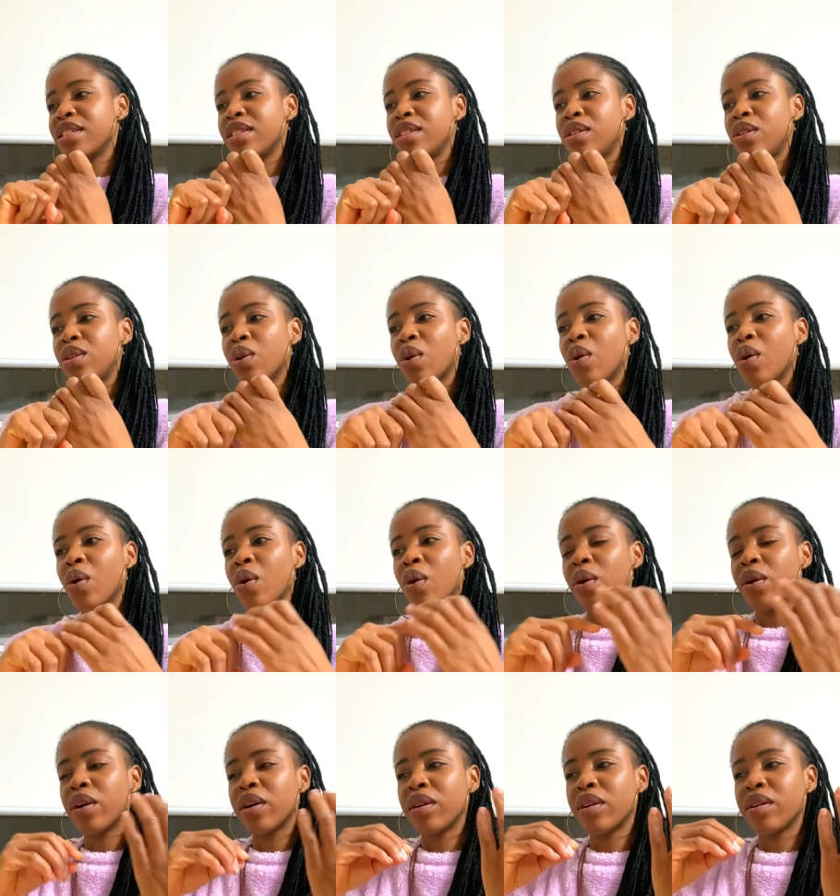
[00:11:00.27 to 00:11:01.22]

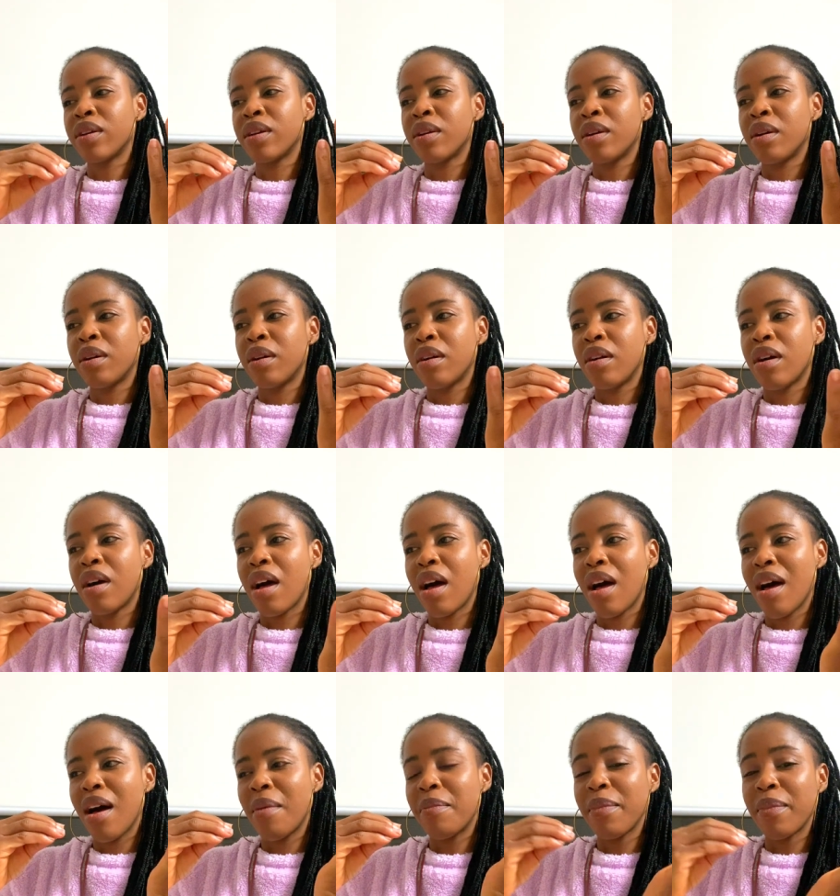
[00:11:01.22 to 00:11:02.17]
your
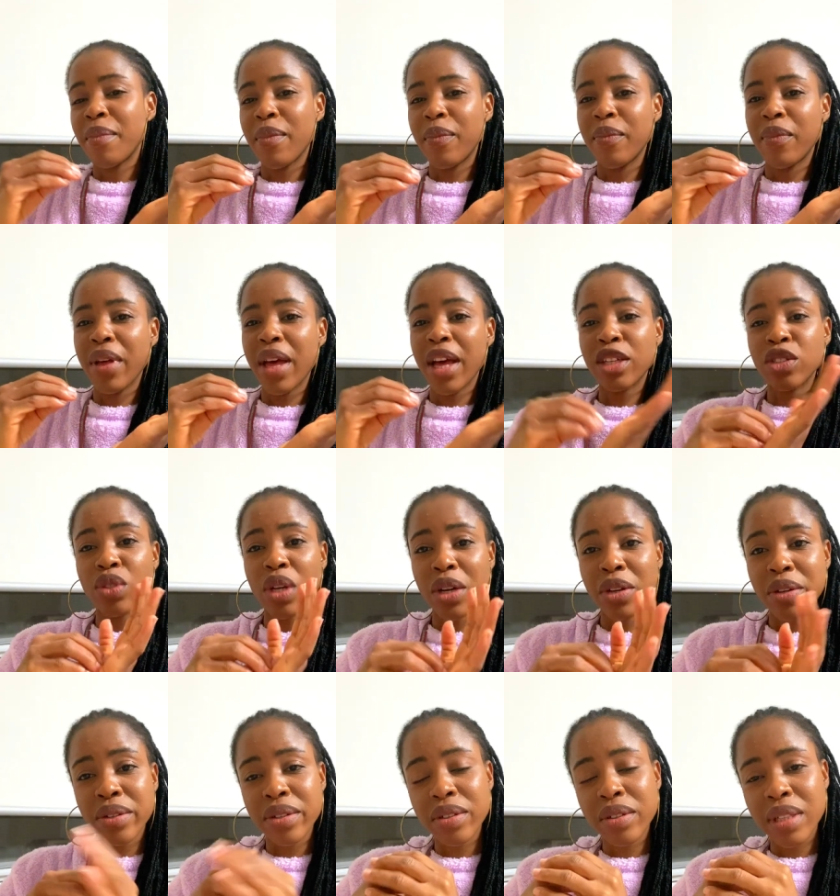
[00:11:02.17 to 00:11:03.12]

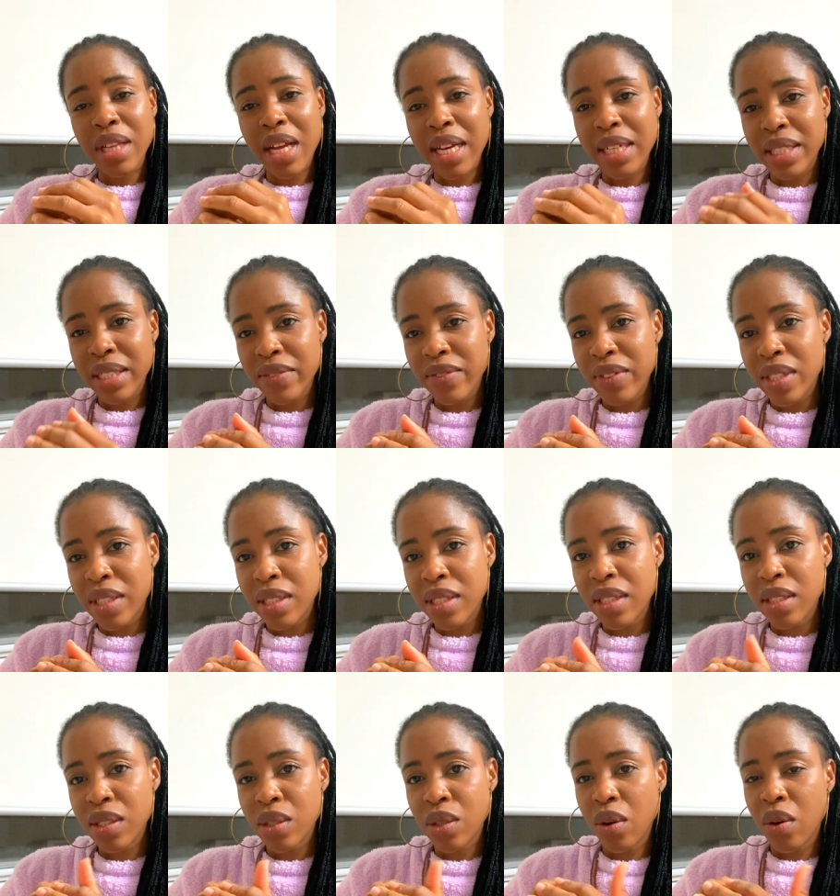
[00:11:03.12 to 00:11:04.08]
extracurricular
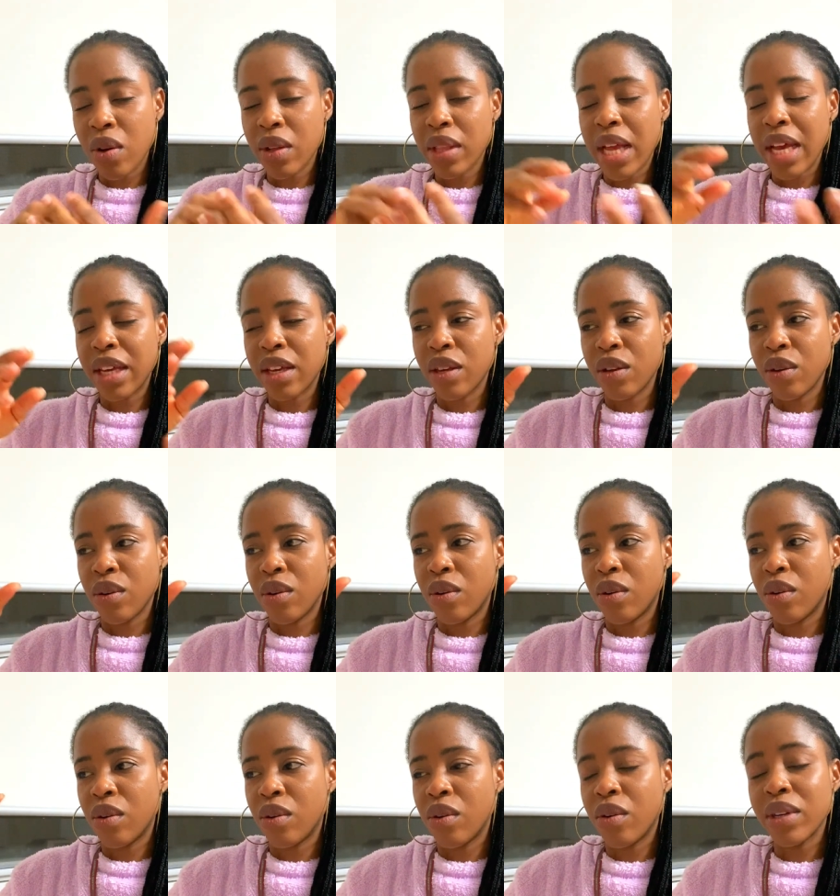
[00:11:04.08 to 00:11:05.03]
activities, or like
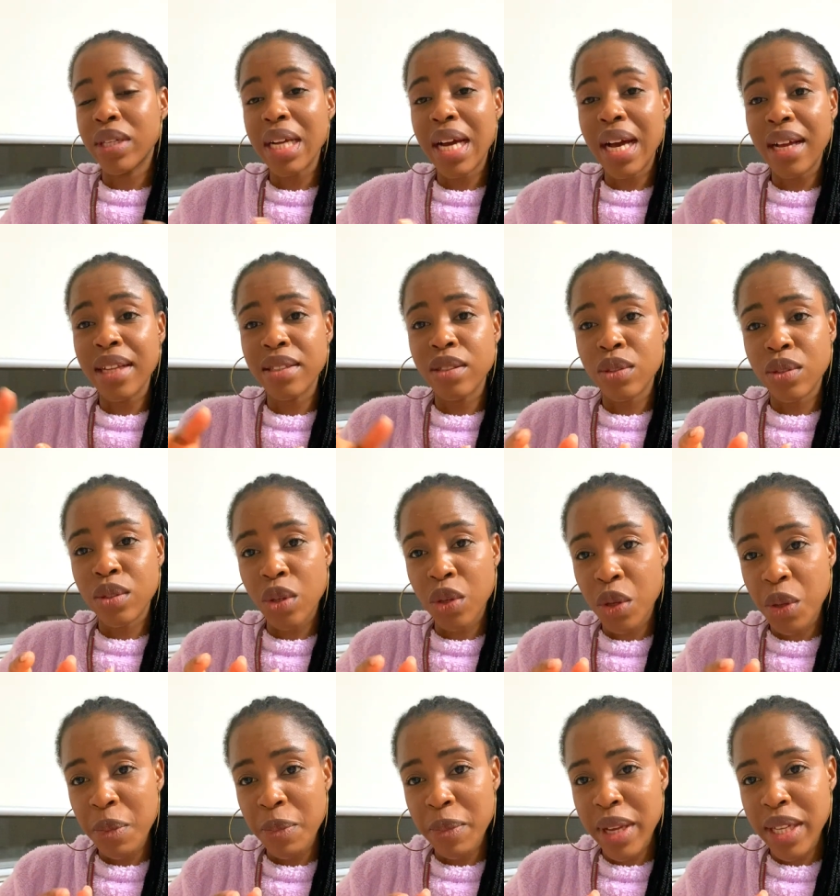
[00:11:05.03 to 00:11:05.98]
your other
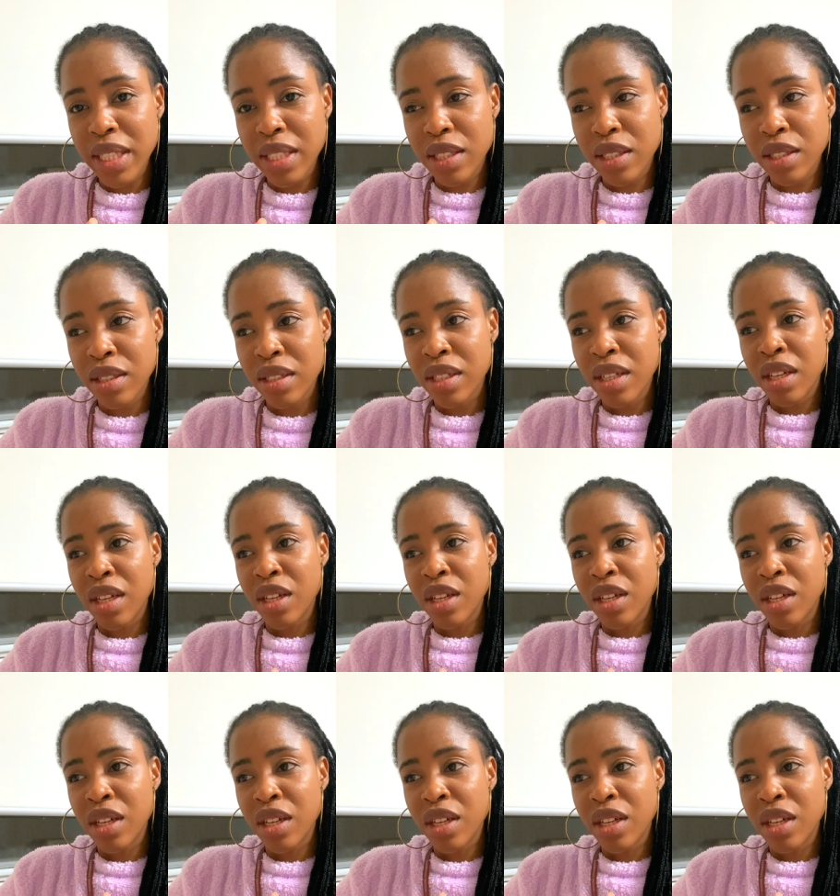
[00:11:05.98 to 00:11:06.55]
documents,